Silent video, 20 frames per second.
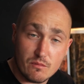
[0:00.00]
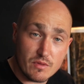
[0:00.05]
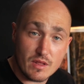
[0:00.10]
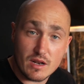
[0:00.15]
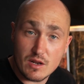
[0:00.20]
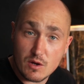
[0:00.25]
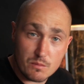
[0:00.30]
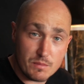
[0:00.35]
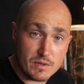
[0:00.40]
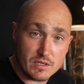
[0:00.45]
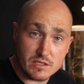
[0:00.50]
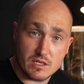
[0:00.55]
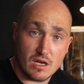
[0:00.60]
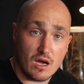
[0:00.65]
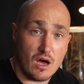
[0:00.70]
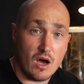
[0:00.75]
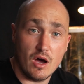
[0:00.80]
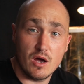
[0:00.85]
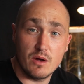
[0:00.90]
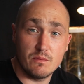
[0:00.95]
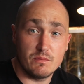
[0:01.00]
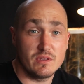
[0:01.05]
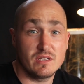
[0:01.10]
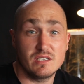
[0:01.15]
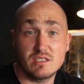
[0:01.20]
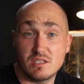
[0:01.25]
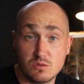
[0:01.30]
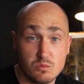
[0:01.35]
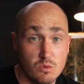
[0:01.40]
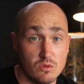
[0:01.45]
the little bits at home, and
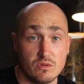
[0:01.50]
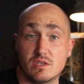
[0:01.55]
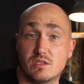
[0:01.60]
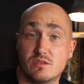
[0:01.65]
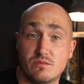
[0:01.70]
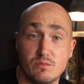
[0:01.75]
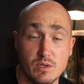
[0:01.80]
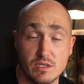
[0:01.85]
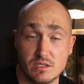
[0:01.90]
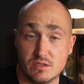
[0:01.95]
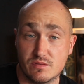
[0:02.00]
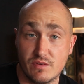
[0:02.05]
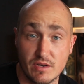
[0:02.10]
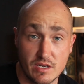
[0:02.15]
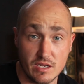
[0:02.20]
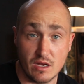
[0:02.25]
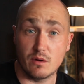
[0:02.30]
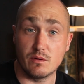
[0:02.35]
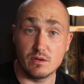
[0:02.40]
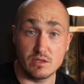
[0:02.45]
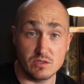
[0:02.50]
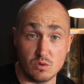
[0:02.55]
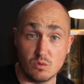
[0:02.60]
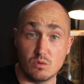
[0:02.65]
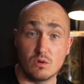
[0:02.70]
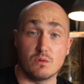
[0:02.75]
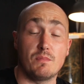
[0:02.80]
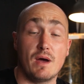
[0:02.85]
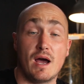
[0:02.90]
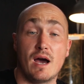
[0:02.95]
this is what this week's video is
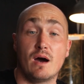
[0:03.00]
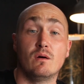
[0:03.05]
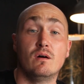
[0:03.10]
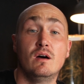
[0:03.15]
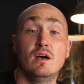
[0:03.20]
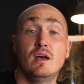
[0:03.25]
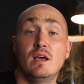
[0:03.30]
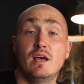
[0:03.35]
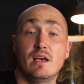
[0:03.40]
all about.